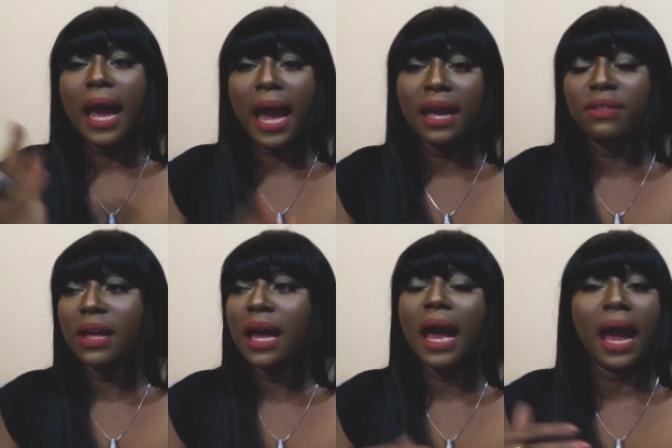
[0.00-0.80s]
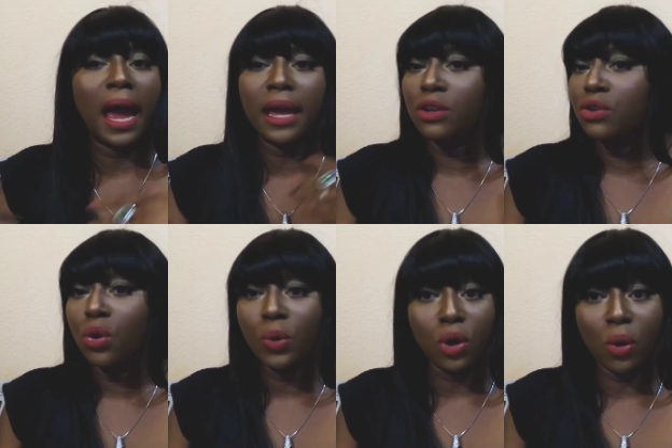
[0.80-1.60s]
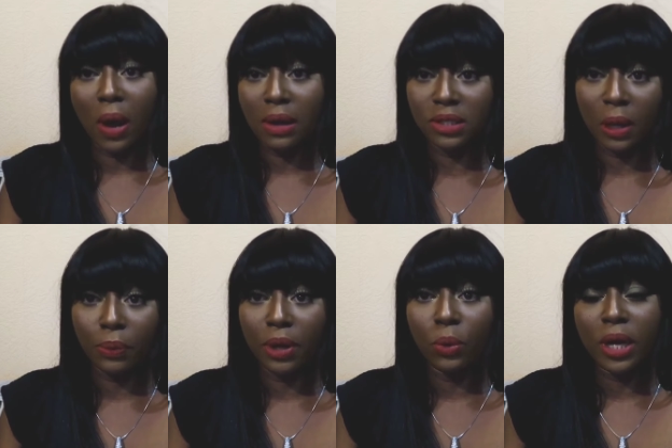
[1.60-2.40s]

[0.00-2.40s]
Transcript: Either we go our separate